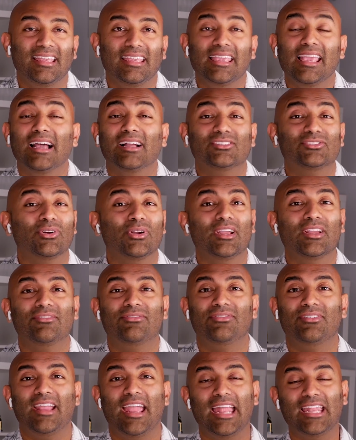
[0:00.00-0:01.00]
Yeah. So
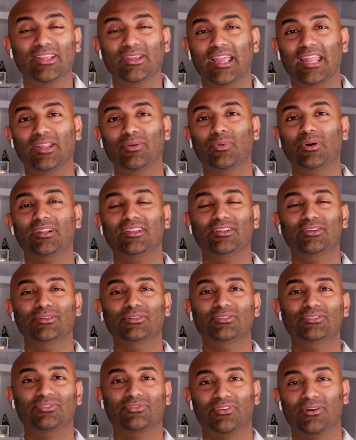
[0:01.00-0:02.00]
if any, anyone
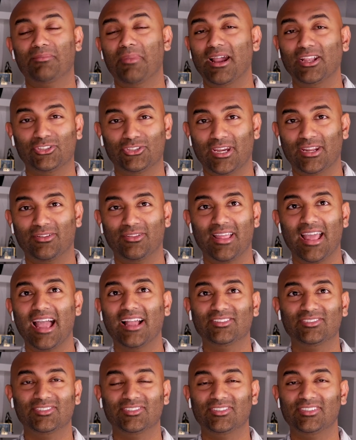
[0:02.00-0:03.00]
who's from my channel that
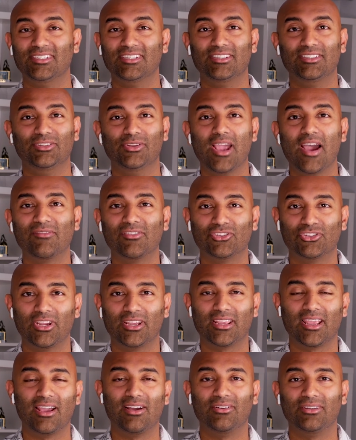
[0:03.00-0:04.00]
hasn't seen, you have to
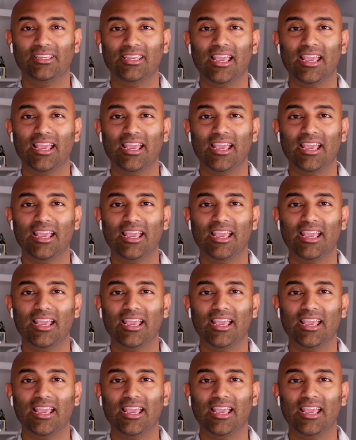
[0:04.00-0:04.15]
check out,